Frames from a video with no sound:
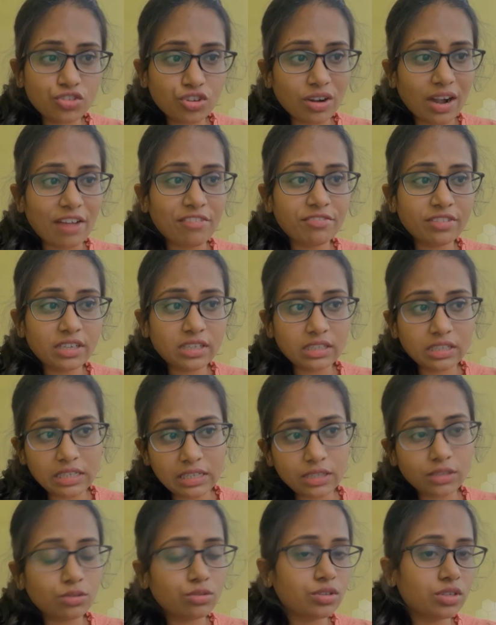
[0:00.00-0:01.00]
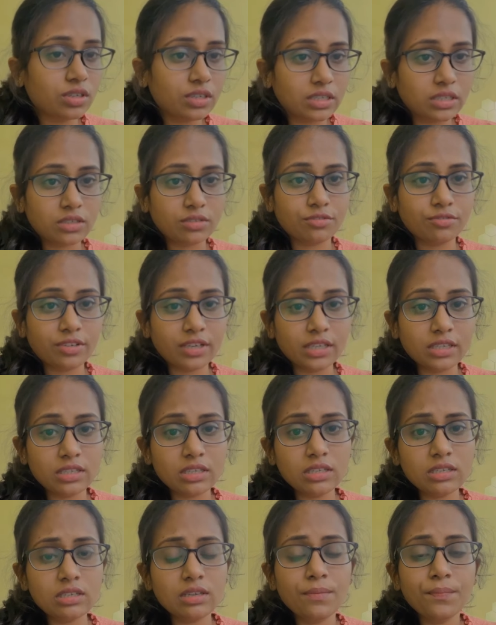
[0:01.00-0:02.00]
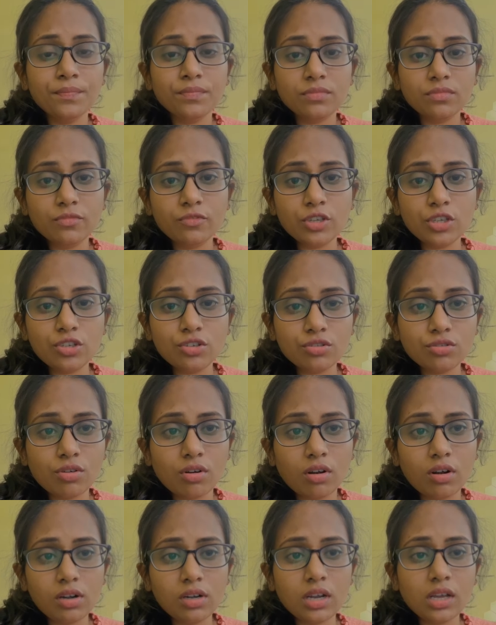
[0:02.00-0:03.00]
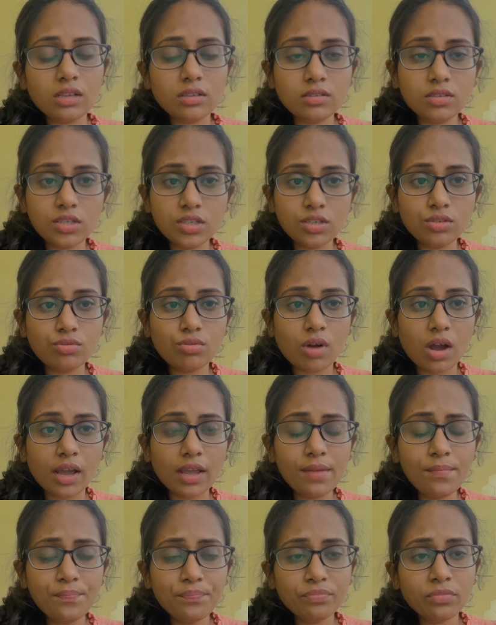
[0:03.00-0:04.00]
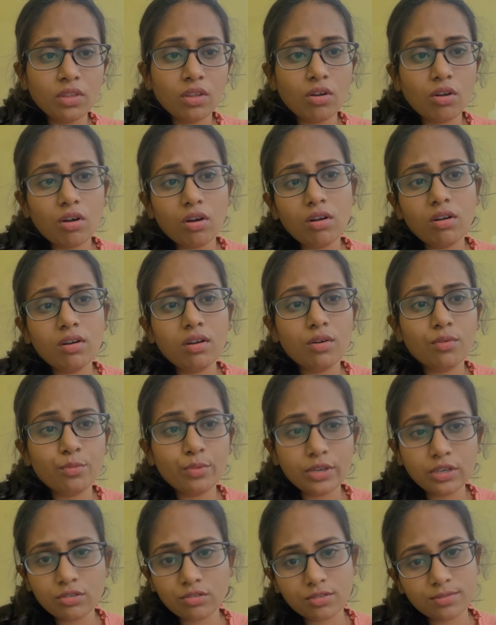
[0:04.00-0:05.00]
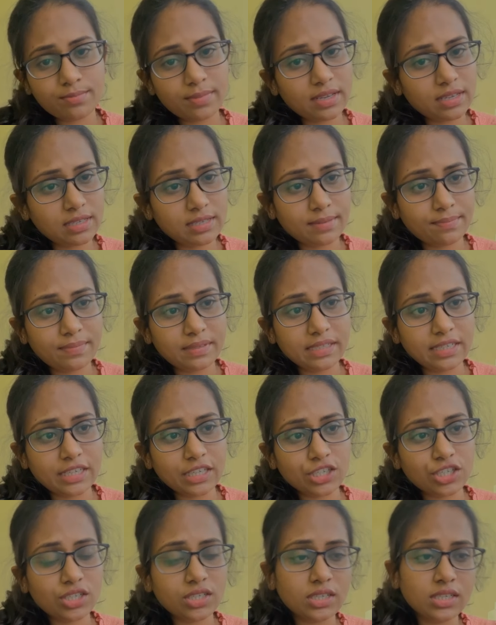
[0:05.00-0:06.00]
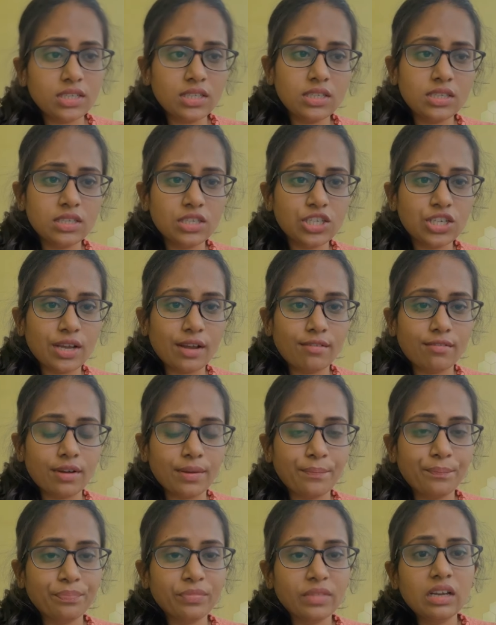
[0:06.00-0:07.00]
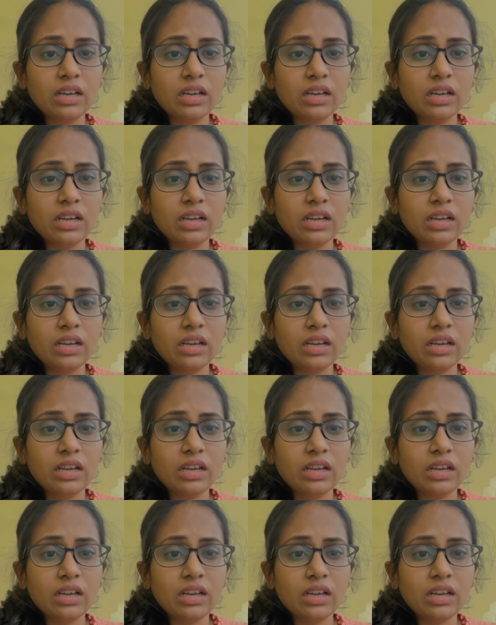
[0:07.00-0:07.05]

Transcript: graphical user interfaces, which is called as GUI or Windows based application in Java.